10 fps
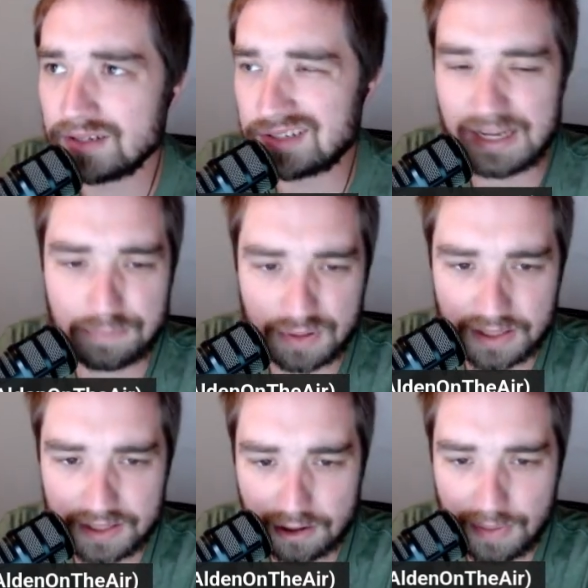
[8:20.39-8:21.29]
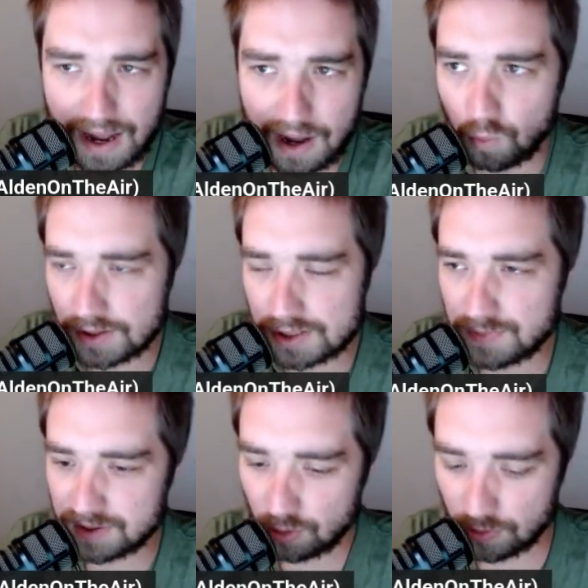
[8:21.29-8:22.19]
deeply about what's
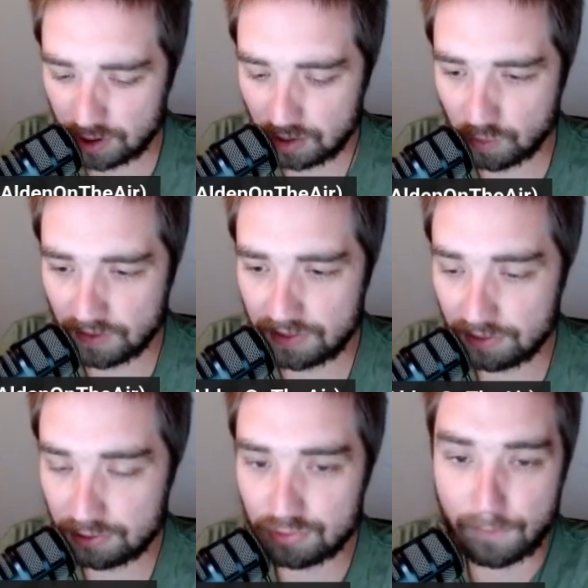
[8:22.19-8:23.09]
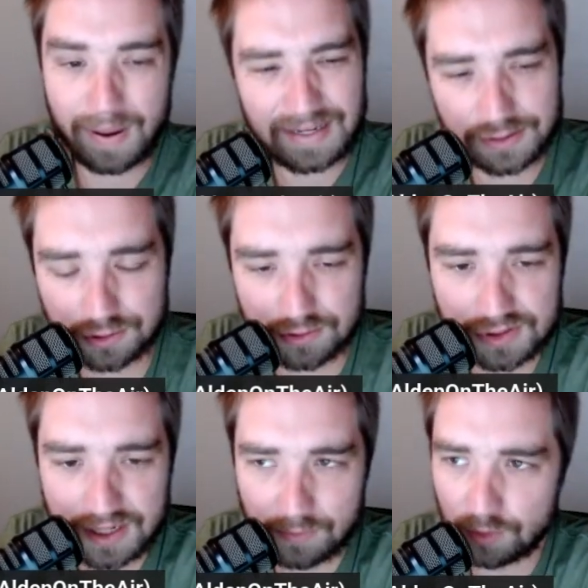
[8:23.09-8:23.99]
been going on with the
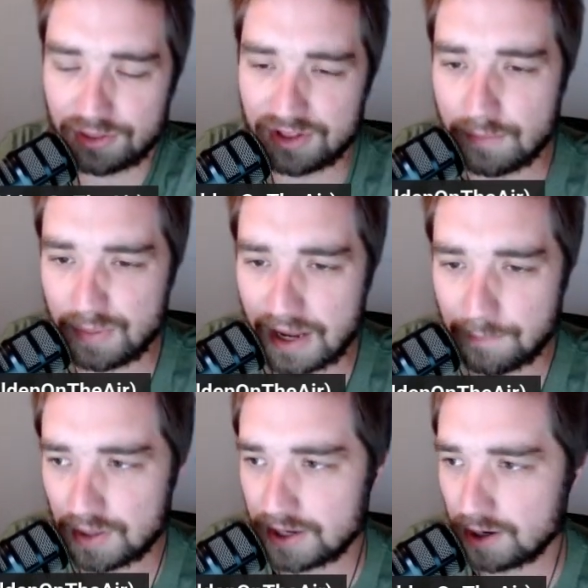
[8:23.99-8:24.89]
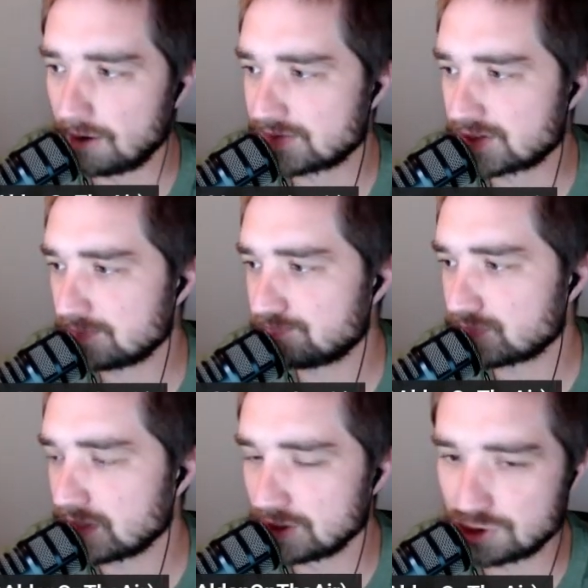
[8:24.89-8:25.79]
Pacers and really the NBA playoffs
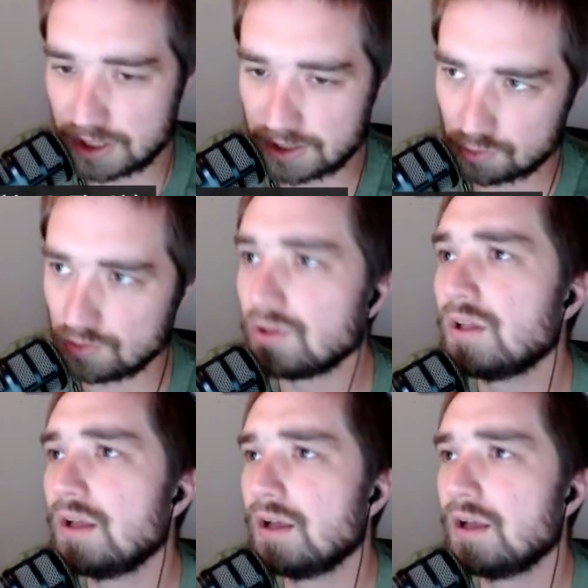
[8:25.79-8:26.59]
in general.